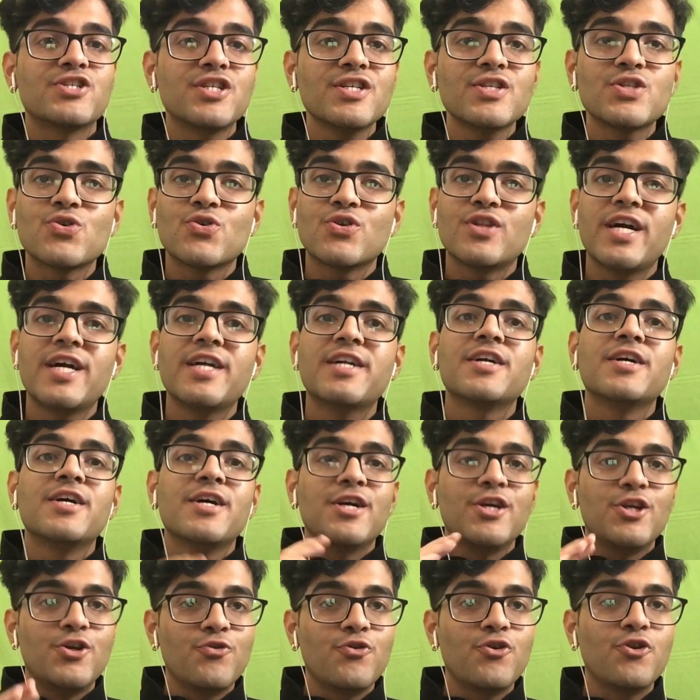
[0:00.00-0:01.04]
so that
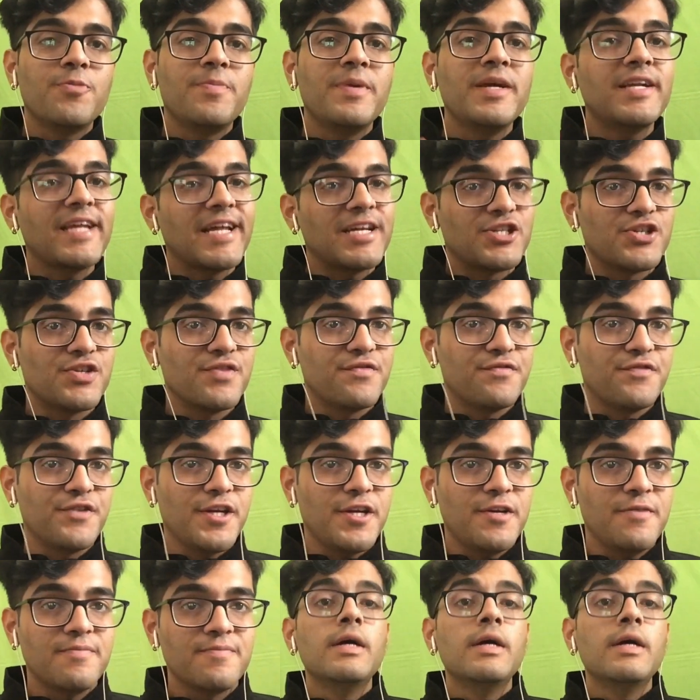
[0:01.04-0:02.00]
you would be tension free.